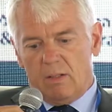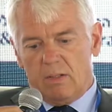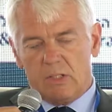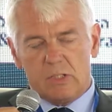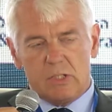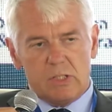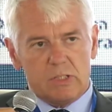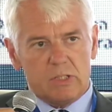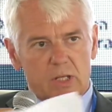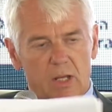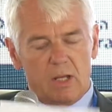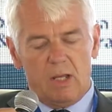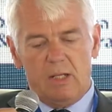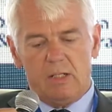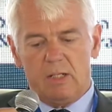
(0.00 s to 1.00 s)
This is
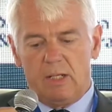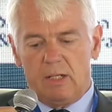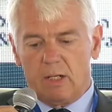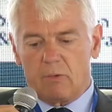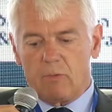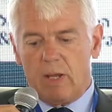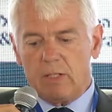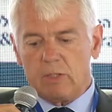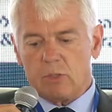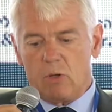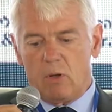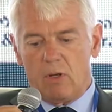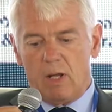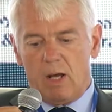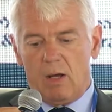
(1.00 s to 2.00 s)
indeed a great
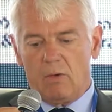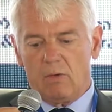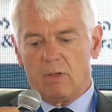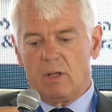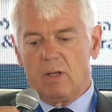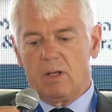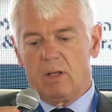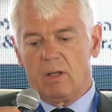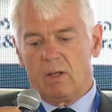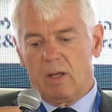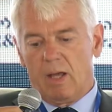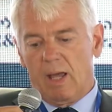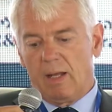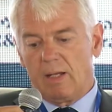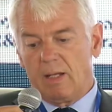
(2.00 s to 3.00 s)
turnout
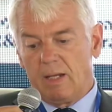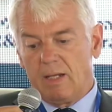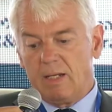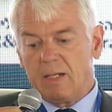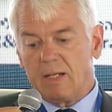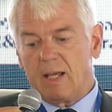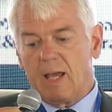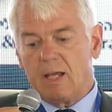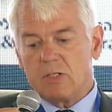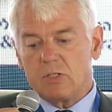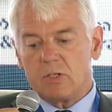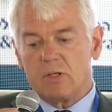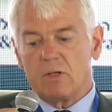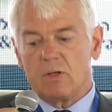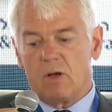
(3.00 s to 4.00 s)
and an
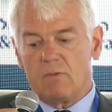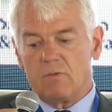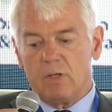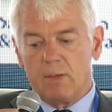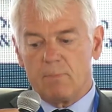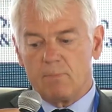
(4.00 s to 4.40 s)
indication of the